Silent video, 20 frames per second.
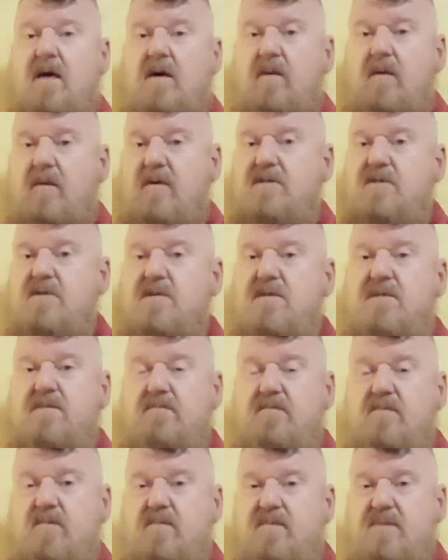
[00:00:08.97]
What I want you to do is,
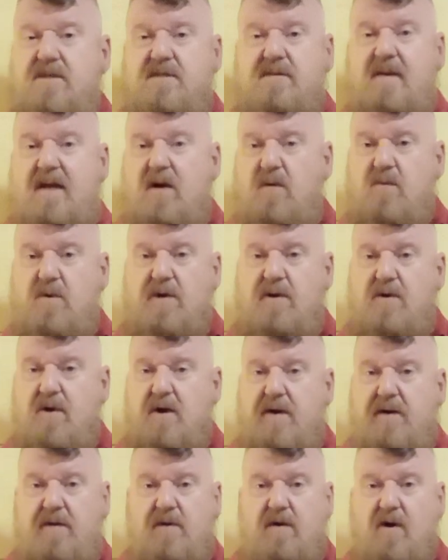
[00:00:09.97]
doesn't matter where you
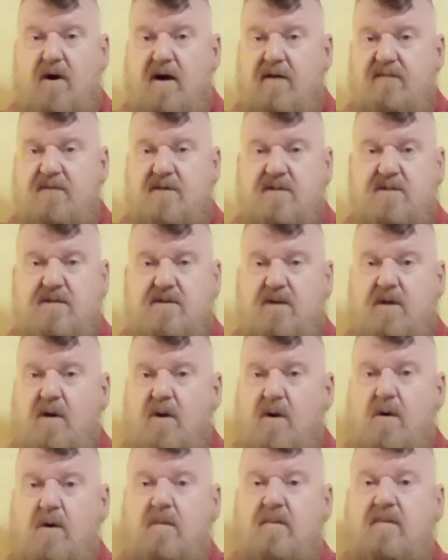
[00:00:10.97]
are, your office or
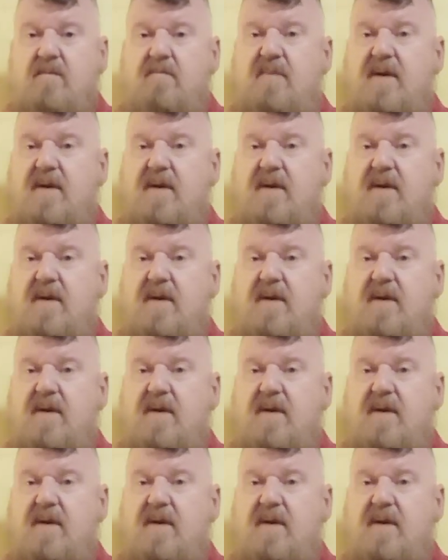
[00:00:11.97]
home,